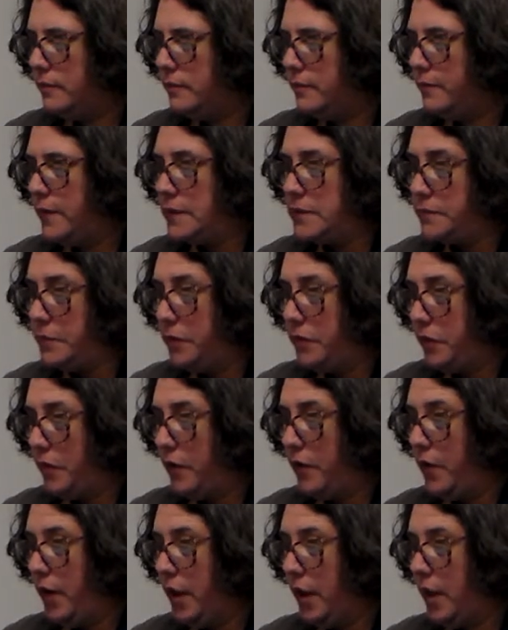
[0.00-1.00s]
Vesper
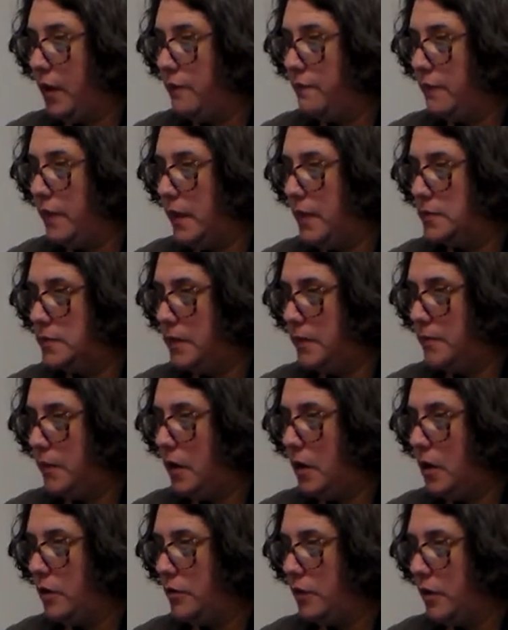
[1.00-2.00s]
theory,
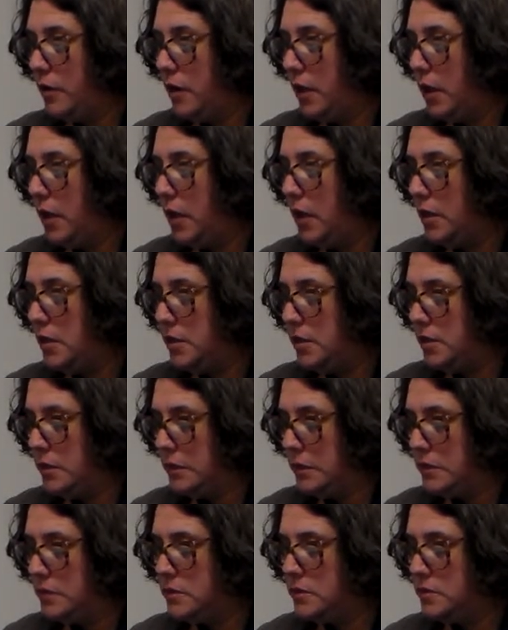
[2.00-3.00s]
VSEPR theory,
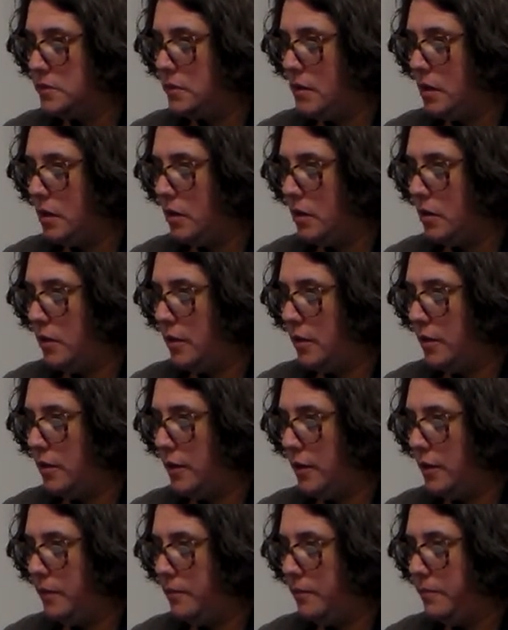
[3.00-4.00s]
are going to
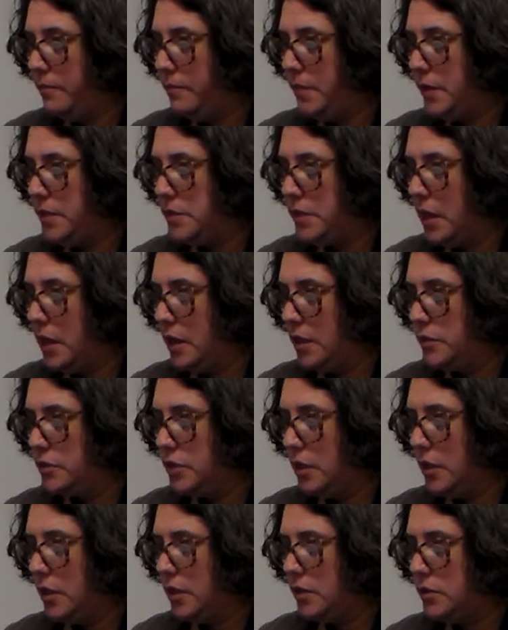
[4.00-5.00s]
be
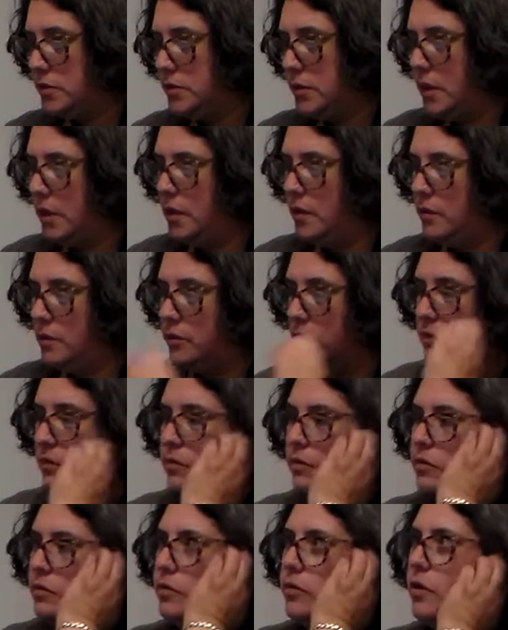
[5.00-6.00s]
challenging because then
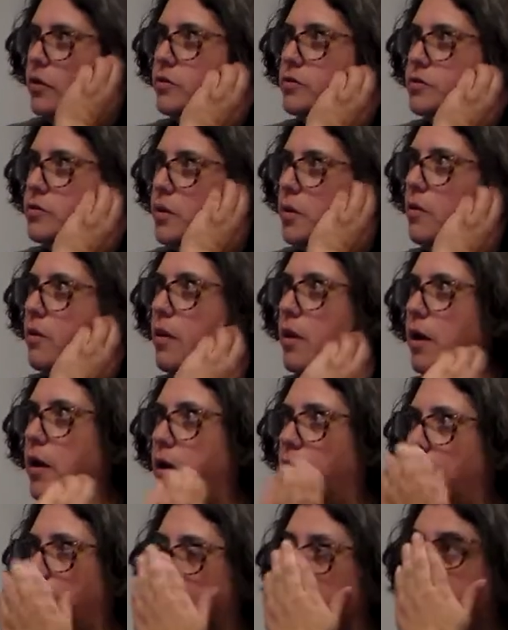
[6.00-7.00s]
those
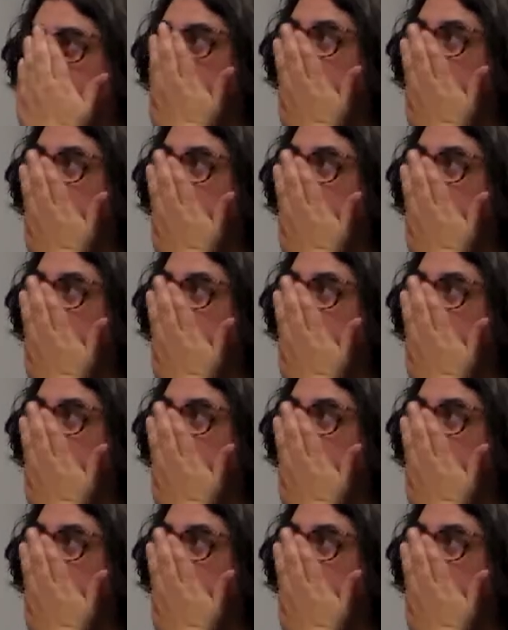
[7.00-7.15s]
require.